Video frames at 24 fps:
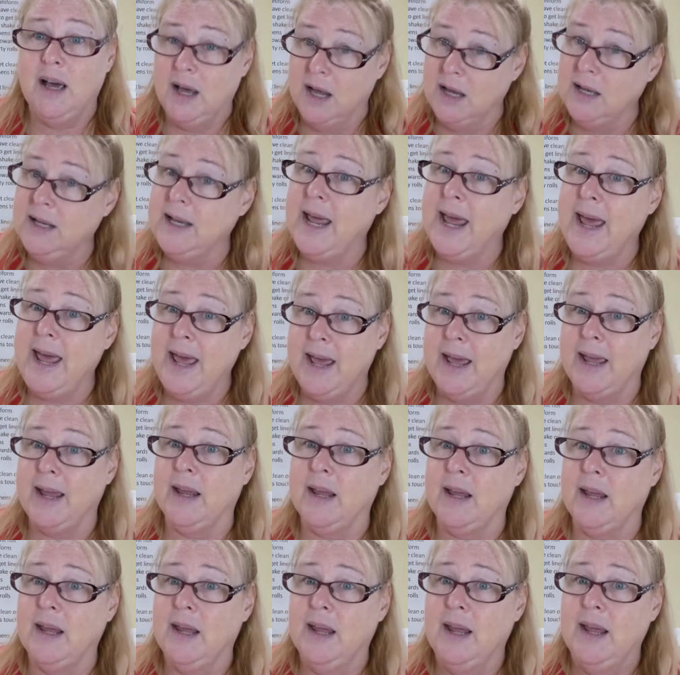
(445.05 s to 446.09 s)
a
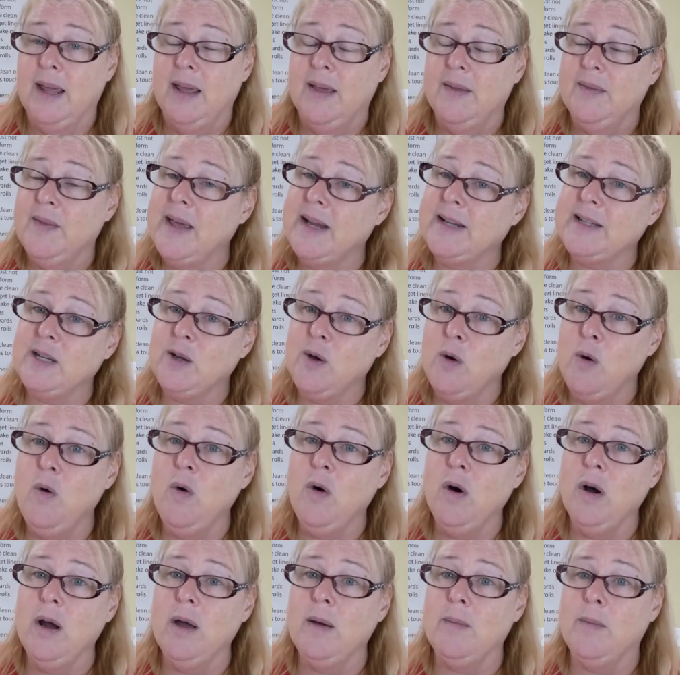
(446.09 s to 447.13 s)
leg. That's
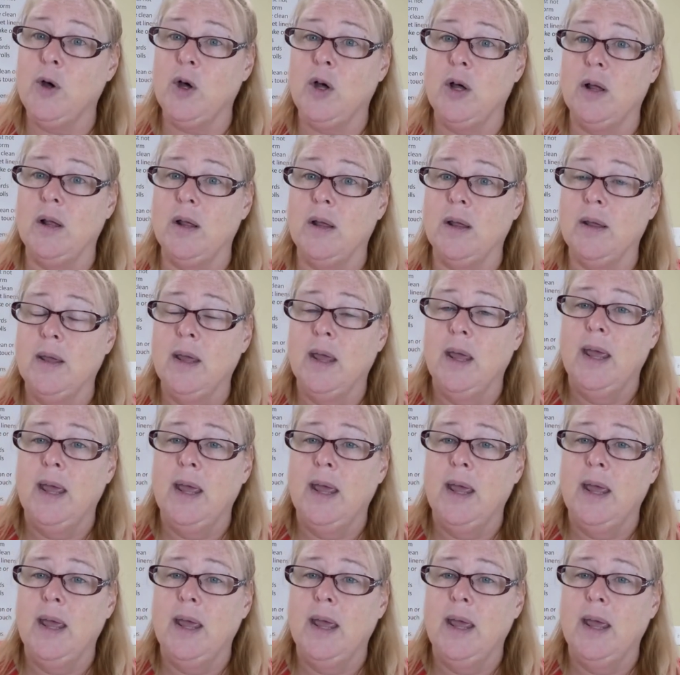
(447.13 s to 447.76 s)
horrible.